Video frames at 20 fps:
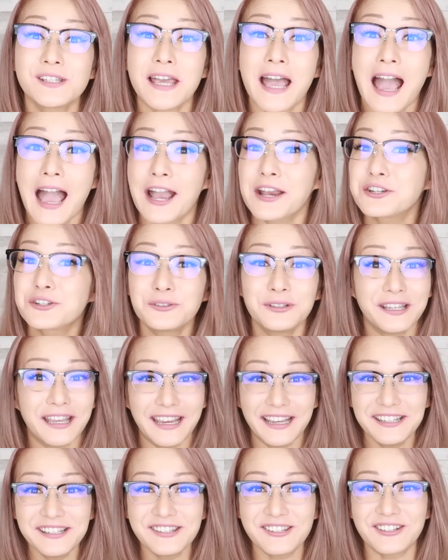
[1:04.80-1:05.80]
to actually
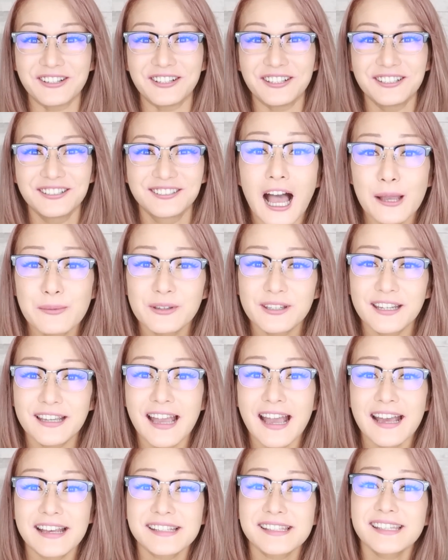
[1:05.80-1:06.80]
answer. I'm gonna
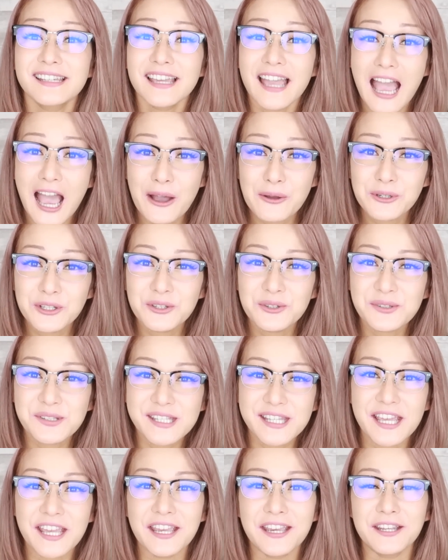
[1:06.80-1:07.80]
ask, how do you
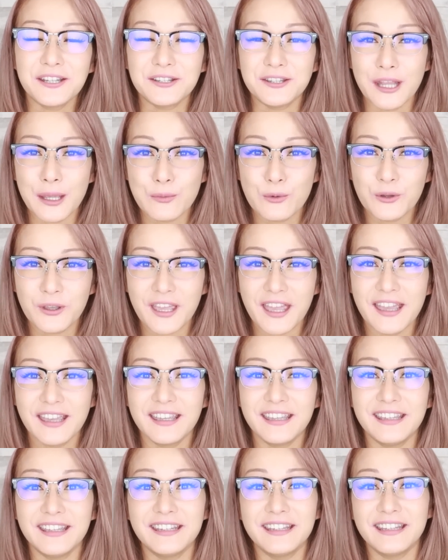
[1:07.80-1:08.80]
say nemuke
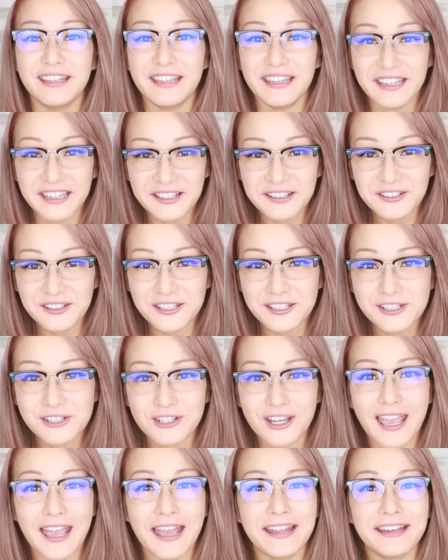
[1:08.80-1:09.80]
in
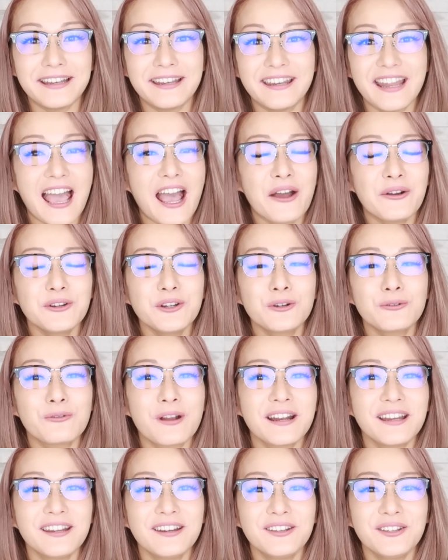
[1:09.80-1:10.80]
English? And now you're
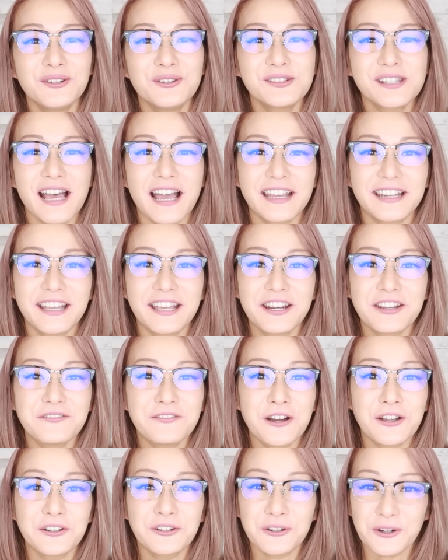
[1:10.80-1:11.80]
ready to use HiNative
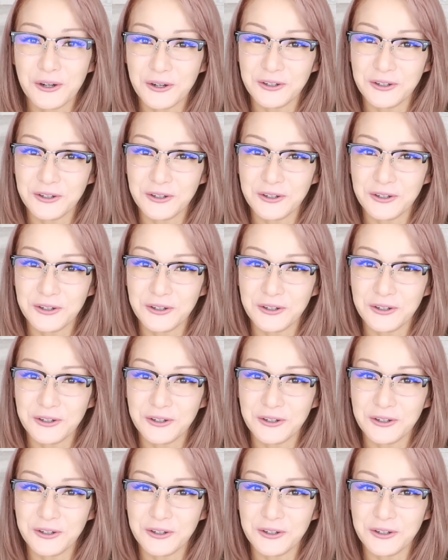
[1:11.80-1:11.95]
on your